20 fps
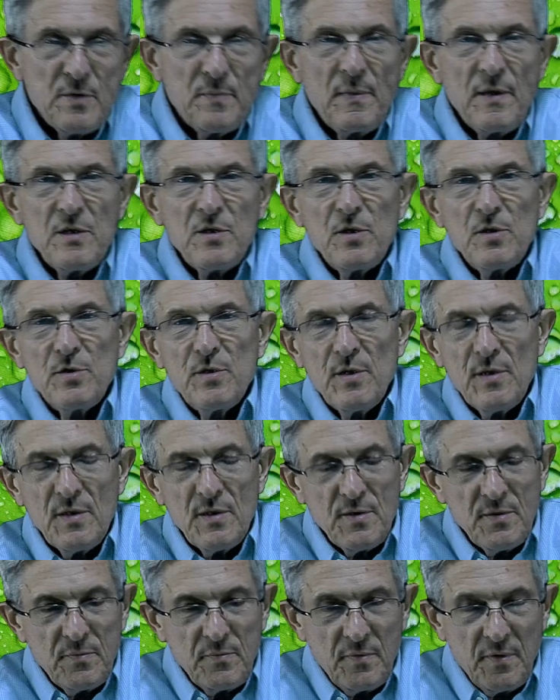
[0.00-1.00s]
message
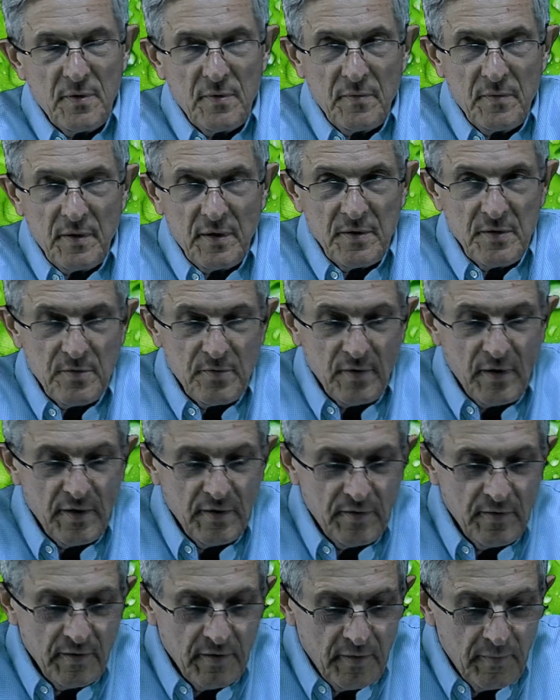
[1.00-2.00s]
is and what he's
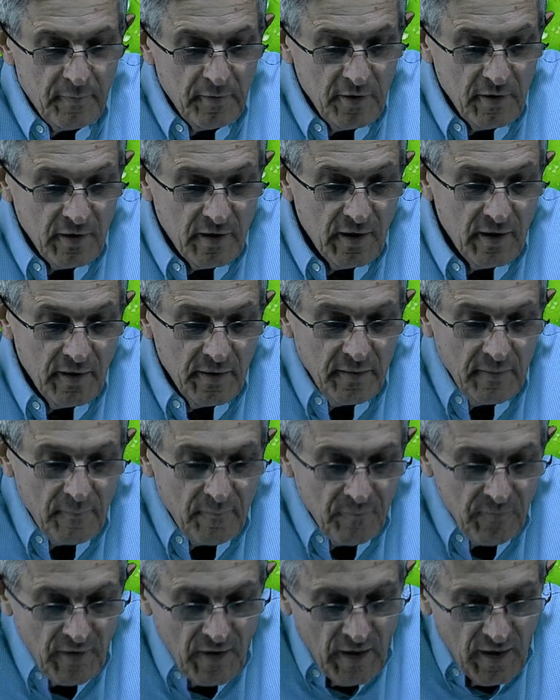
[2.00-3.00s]
trying to communicate.
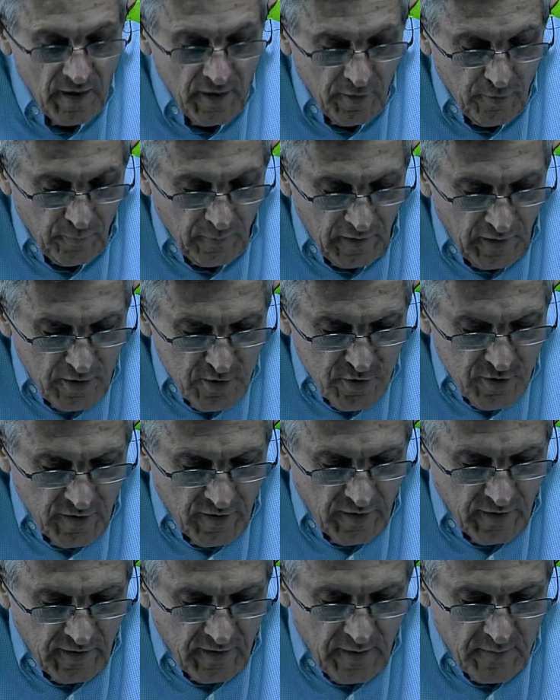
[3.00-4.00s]
The religion
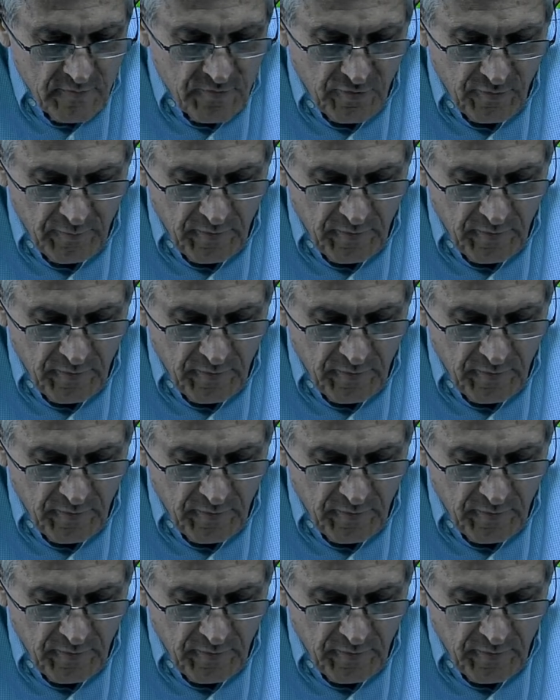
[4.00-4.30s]
that comes from